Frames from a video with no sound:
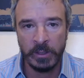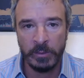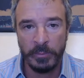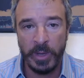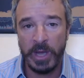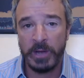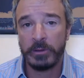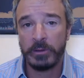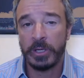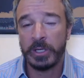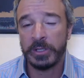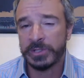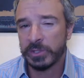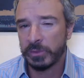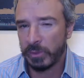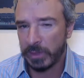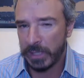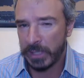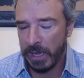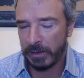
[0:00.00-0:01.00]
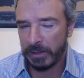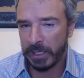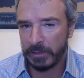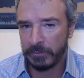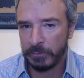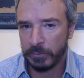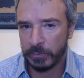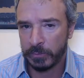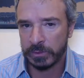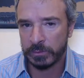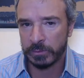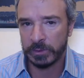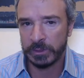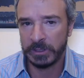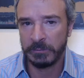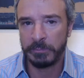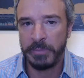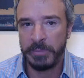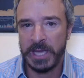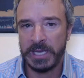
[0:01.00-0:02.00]
Powell also went out and was
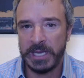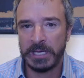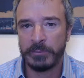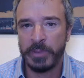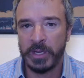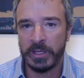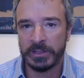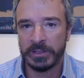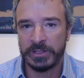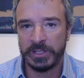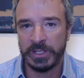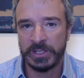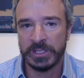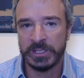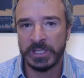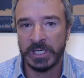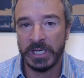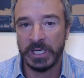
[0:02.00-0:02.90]
really begging politicians,